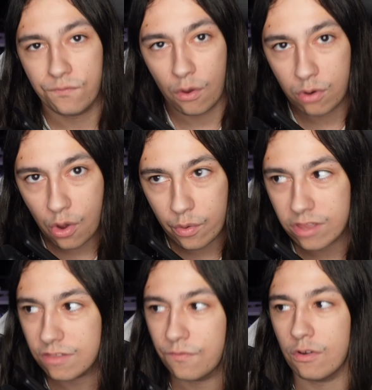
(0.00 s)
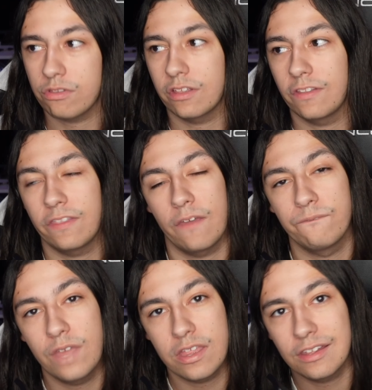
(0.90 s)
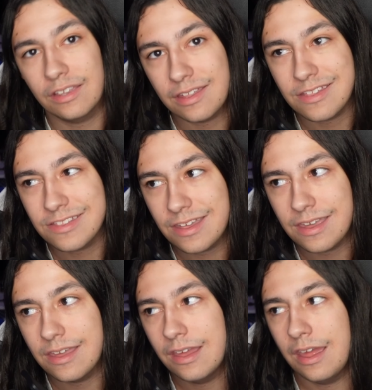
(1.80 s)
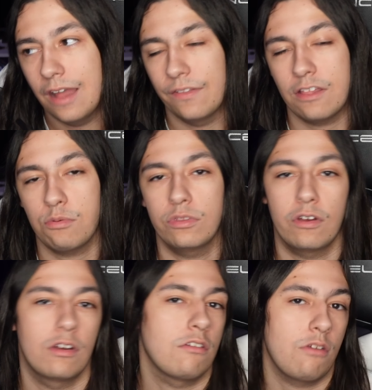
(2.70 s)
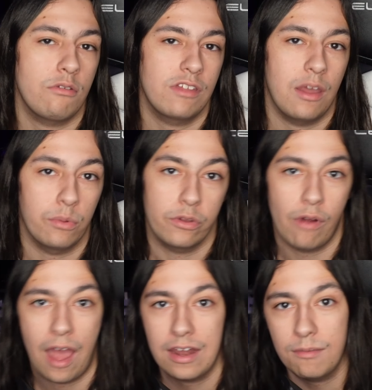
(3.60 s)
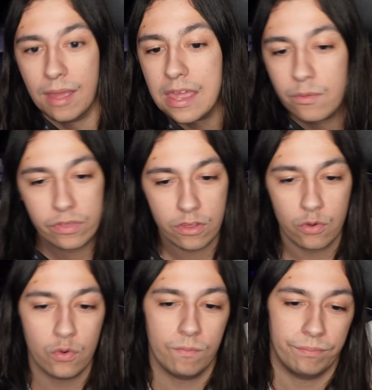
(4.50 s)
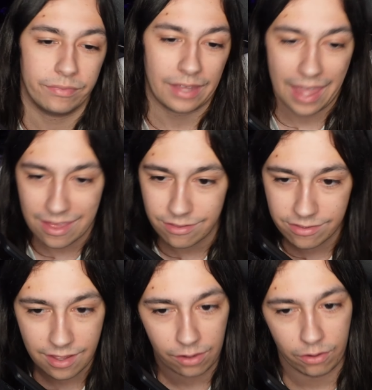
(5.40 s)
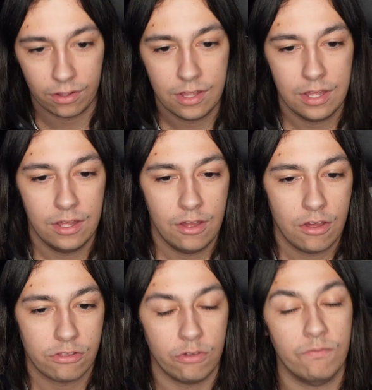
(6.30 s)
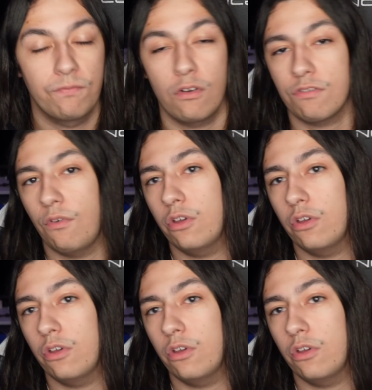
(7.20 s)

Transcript: photo is the first thing that they physically see, and that's what they're going to associate with your item and with you as a seller. So first of